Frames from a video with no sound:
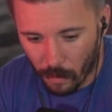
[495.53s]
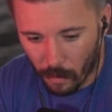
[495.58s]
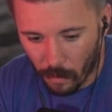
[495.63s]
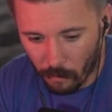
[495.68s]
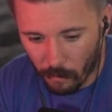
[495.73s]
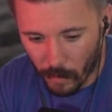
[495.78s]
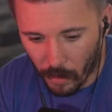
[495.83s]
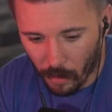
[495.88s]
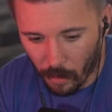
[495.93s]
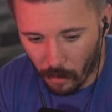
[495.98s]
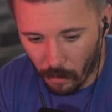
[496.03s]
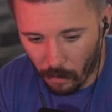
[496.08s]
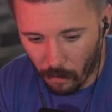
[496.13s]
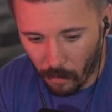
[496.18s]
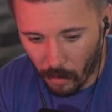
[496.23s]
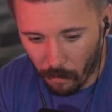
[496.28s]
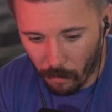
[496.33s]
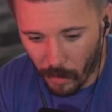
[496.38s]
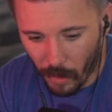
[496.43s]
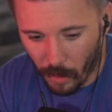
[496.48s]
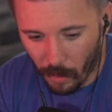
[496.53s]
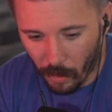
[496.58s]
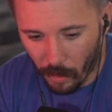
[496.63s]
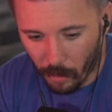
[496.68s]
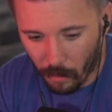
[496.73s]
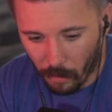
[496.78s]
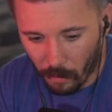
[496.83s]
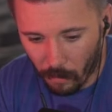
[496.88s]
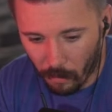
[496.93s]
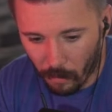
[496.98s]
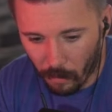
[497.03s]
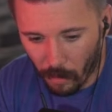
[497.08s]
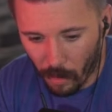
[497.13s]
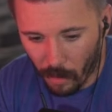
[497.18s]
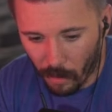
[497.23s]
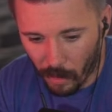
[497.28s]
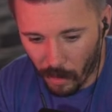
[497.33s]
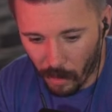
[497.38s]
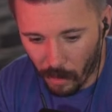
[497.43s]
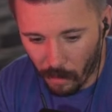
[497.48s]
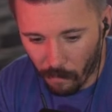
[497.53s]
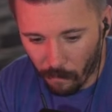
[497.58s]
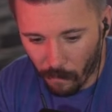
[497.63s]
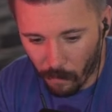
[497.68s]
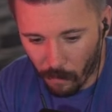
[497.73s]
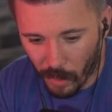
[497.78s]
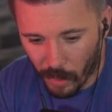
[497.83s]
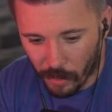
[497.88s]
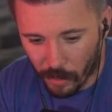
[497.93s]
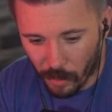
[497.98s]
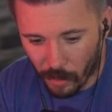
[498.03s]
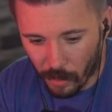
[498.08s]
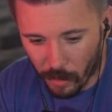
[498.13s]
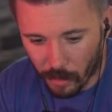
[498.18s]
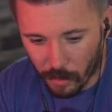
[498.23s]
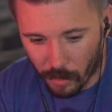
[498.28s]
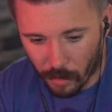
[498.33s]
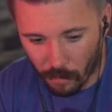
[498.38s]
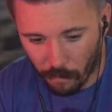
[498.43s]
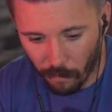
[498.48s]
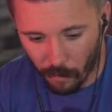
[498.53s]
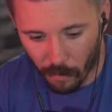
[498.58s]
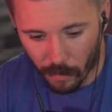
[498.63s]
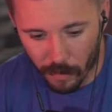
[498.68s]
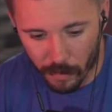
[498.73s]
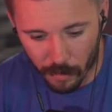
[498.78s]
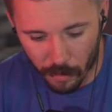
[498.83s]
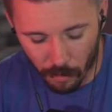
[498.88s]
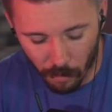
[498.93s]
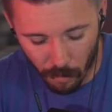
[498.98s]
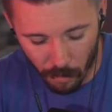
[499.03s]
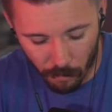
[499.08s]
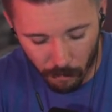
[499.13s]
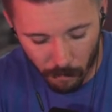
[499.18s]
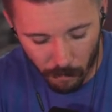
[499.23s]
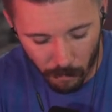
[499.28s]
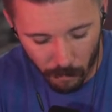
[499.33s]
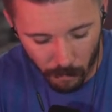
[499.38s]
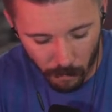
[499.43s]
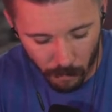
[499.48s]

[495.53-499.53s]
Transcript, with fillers: I don't even know what my login information is for Instagram.